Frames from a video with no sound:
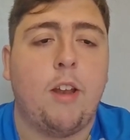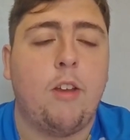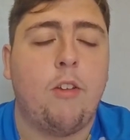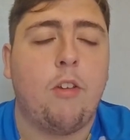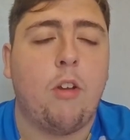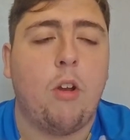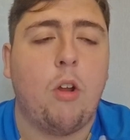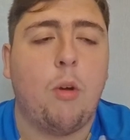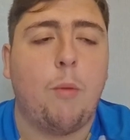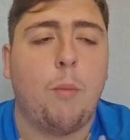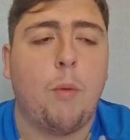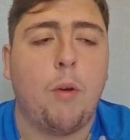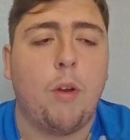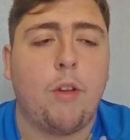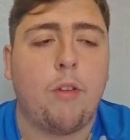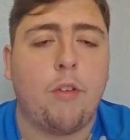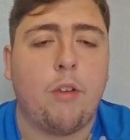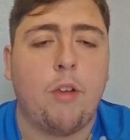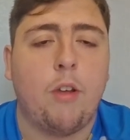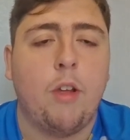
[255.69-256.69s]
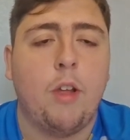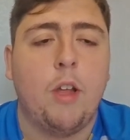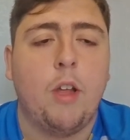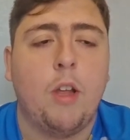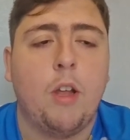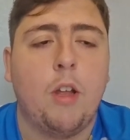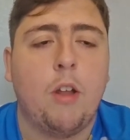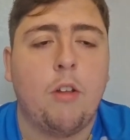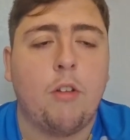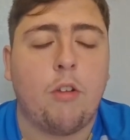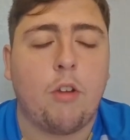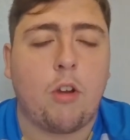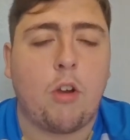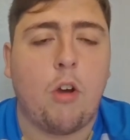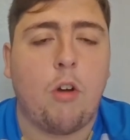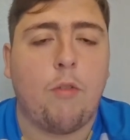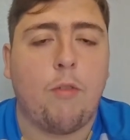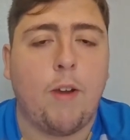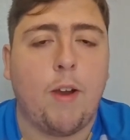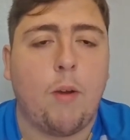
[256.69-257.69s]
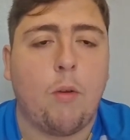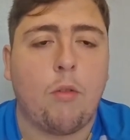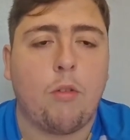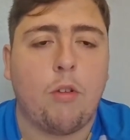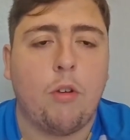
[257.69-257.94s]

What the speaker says: it's a lot of money to cough out.